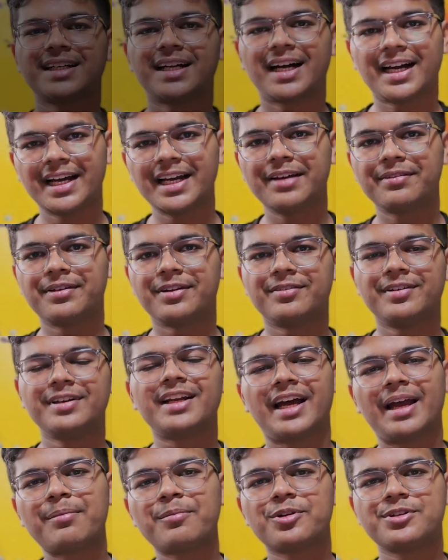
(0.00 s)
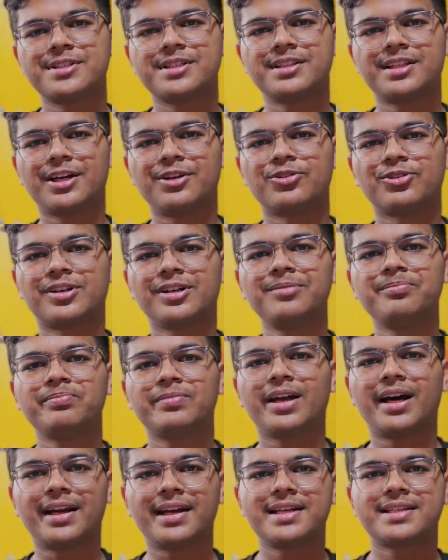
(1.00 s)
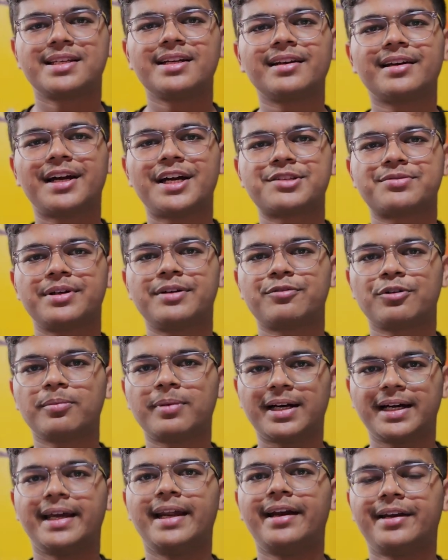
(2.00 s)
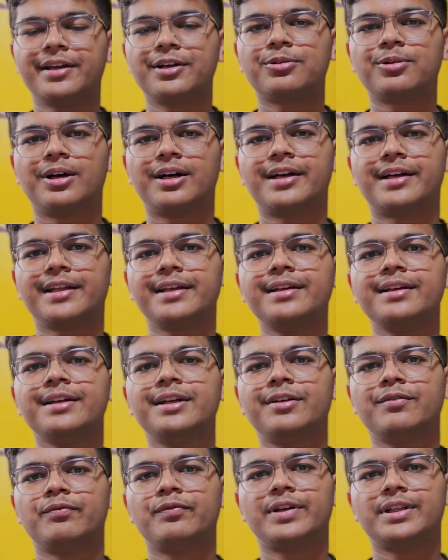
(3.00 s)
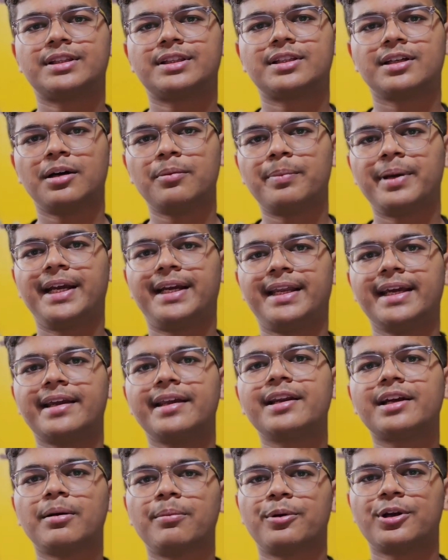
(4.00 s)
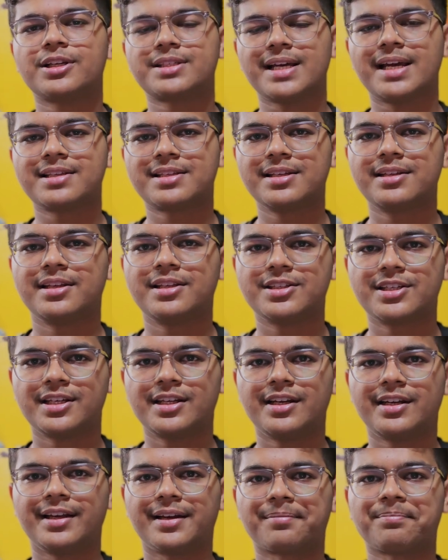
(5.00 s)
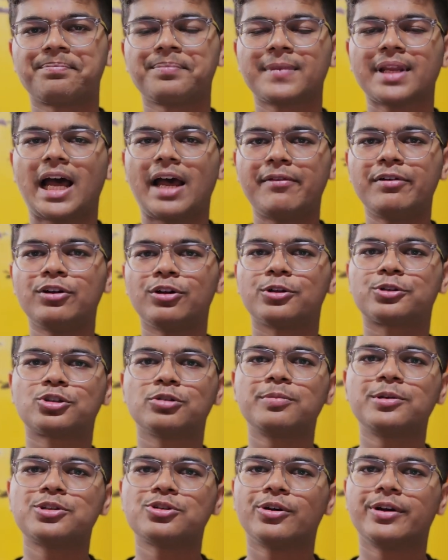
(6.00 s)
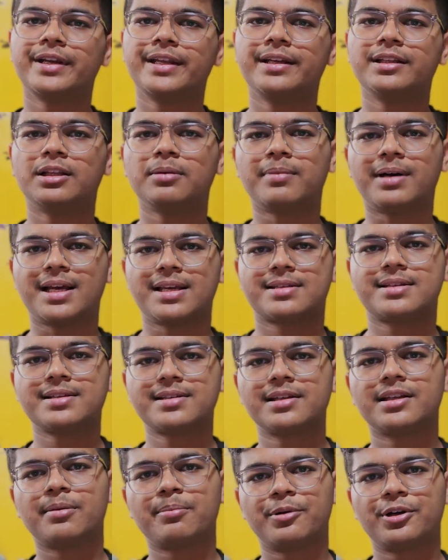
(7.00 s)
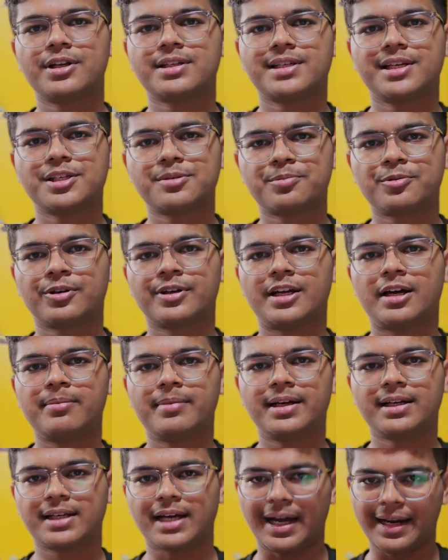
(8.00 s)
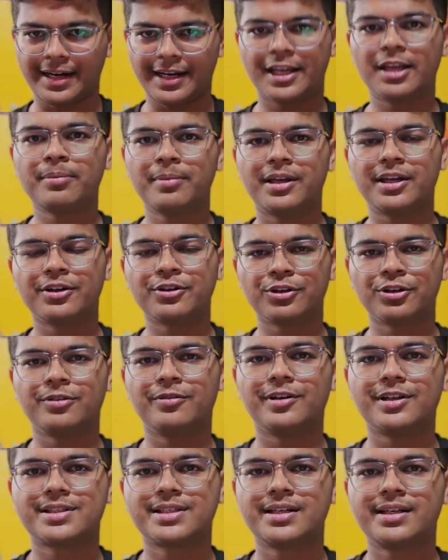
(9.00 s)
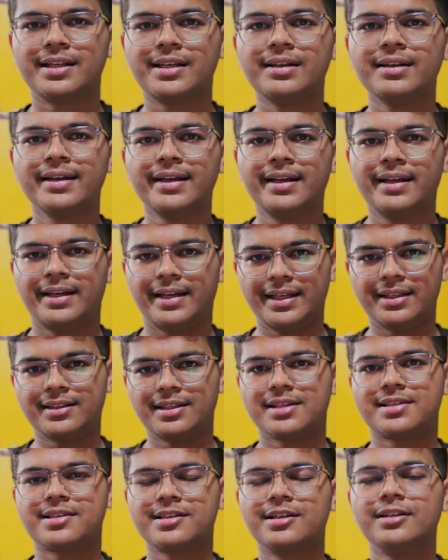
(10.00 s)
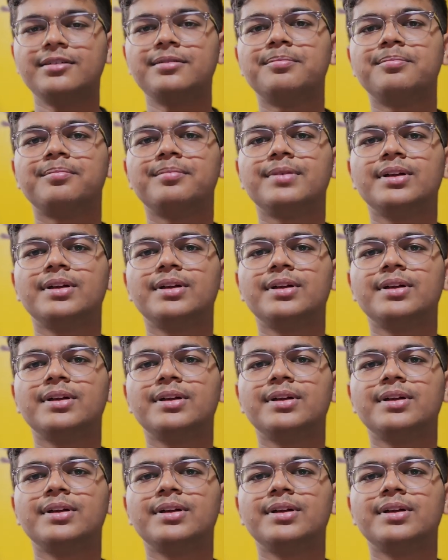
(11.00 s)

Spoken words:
Hi everyone, I am Gunjan Dhanukar, a recent graduate from IIT Guwahati with a B.Tech in Computer Science and Engineering. I will also be joining the Master's in Computer Science program at Carnegie Mellon University in this year.